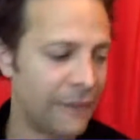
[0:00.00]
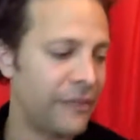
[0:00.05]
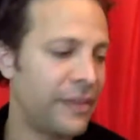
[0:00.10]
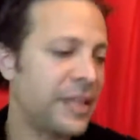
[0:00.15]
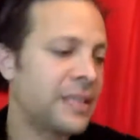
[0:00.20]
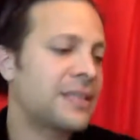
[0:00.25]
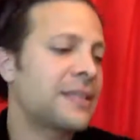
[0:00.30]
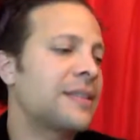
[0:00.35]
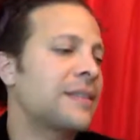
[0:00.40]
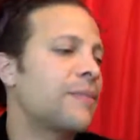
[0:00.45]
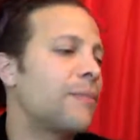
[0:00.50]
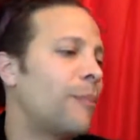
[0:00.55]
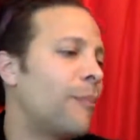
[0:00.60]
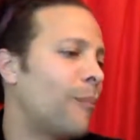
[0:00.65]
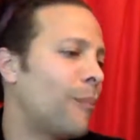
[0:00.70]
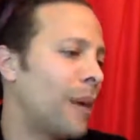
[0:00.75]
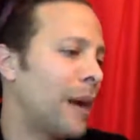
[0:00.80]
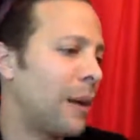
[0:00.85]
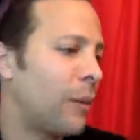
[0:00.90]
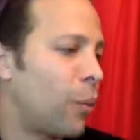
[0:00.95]
this is
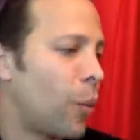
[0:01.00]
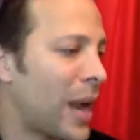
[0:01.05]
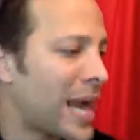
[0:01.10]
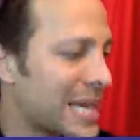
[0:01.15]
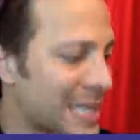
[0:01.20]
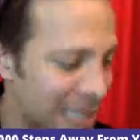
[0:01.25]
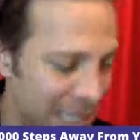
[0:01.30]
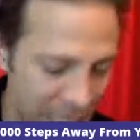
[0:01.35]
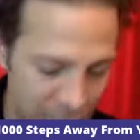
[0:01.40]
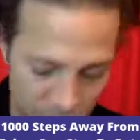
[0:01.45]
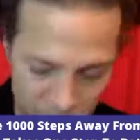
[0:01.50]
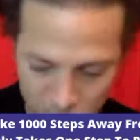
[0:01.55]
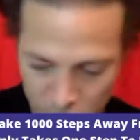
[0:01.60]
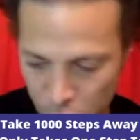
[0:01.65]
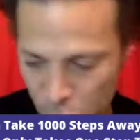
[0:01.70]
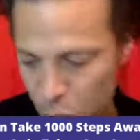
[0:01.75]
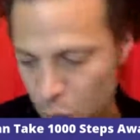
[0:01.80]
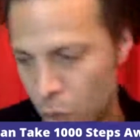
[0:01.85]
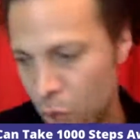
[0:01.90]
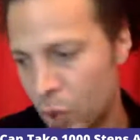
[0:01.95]
my weight
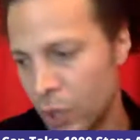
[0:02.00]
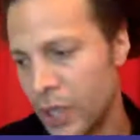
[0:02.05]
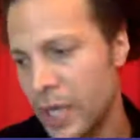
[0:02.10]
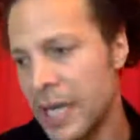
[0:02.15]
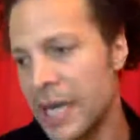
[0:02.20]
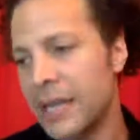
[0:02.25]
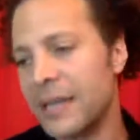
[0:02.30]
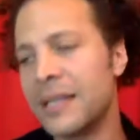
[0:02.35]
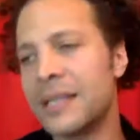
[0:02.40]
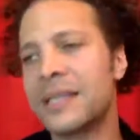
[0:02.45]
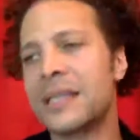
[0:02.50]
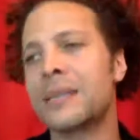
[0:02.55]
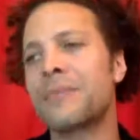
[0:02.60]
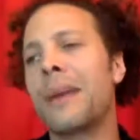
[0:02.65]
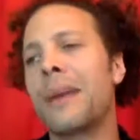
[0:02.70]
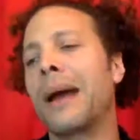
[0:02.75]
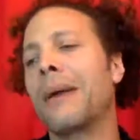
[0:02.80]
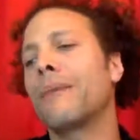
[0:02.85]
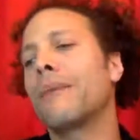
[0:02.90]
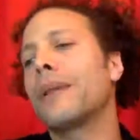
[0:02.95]
issue, or this is
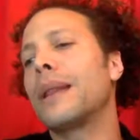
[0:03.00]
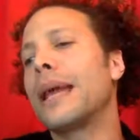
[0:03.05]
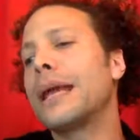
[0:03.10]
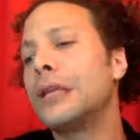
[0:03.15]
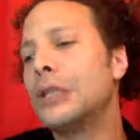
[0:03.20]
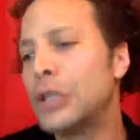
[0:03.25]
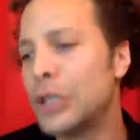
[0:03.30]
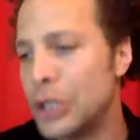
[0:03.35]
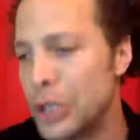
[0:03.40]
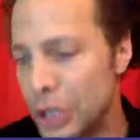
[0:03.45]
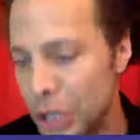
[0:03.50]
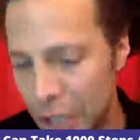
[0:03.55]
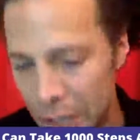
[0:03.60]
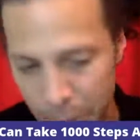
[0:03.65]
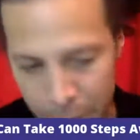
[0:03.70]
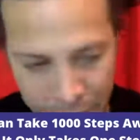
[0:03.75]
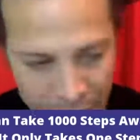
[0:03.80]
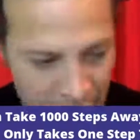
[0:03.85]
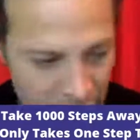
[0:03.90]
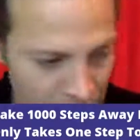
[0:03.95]
my relationship
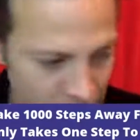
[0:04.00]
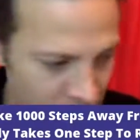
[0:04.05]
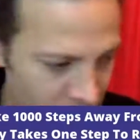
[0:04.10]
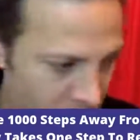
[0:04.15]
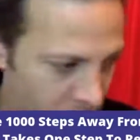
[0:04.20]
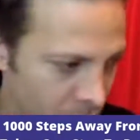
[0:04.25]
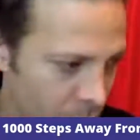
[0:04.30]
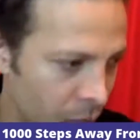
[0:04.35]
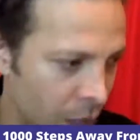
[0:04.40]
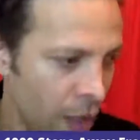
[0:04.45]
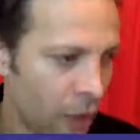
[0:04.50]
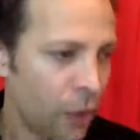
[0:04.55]
issue,